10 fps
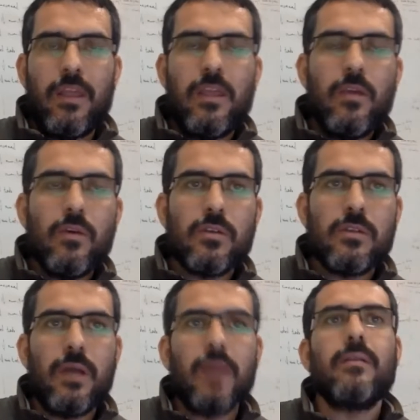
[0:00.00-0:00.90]

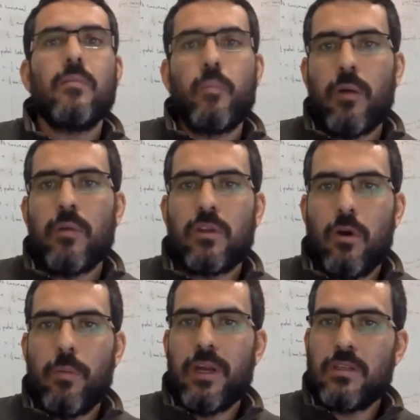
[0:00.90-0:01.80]
use that private
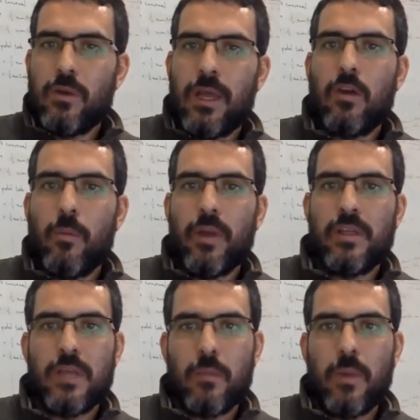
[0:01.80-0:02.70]
companies, online
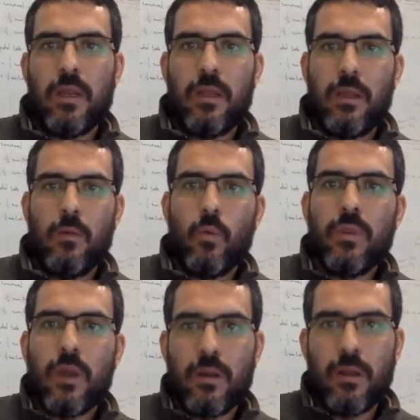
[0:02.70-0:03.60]
companies are making
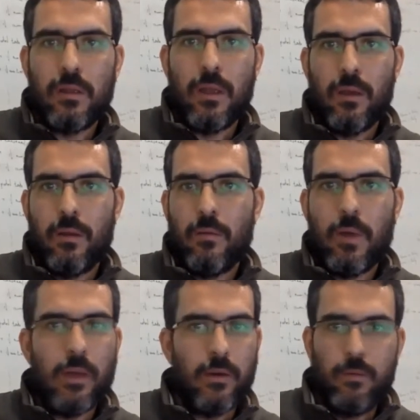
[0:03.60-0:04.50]
with their data.
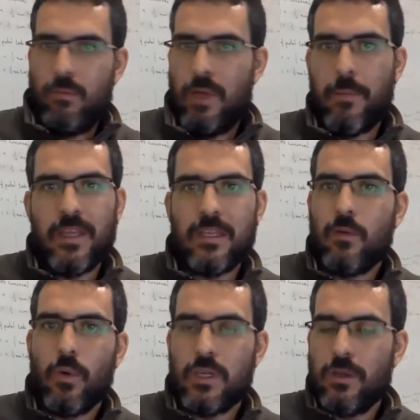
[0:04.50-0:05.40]
And a
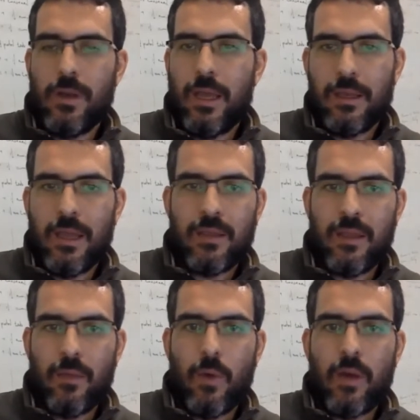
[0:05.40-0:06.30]
basic question like
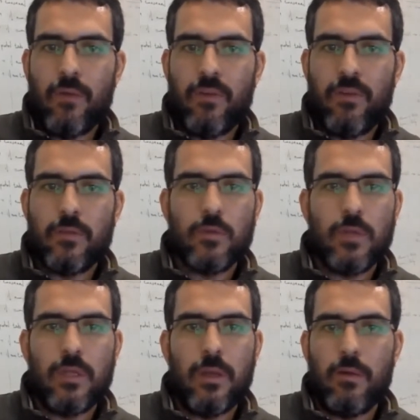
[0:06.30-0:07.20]
the one of the Facebook
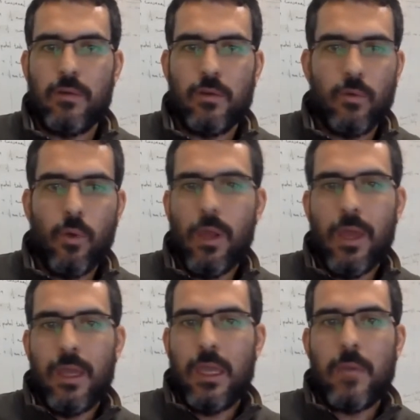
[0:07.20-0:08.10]
data evaluation
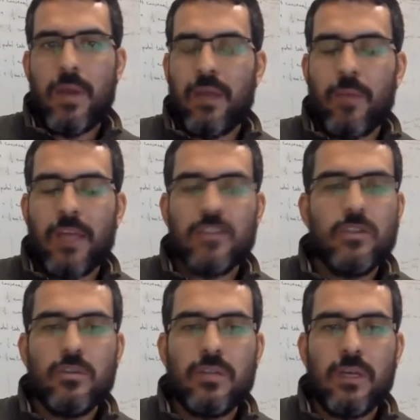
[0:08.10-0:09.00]
tool, even advanced
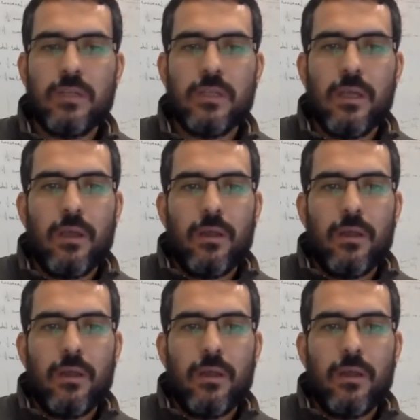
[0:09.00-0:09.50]
users